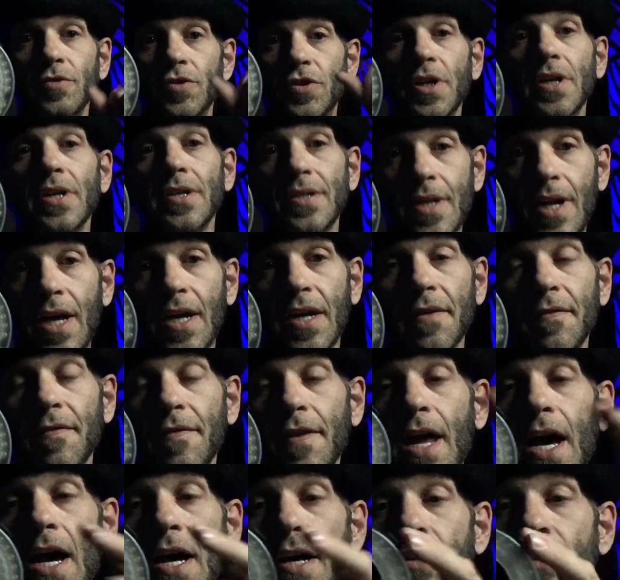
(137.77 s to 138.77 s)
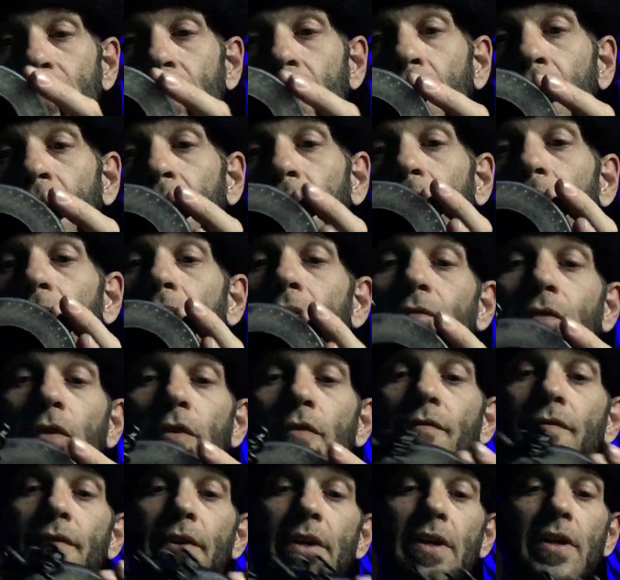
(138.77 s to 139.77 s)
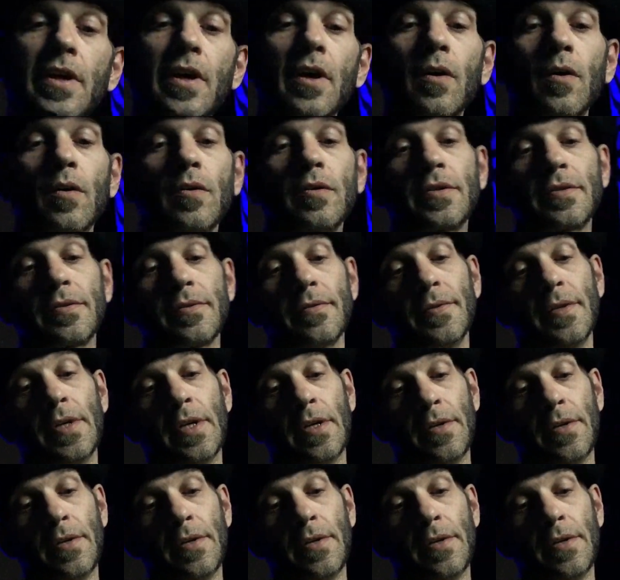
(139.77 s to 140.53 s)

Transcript: just like a flash, and for videos,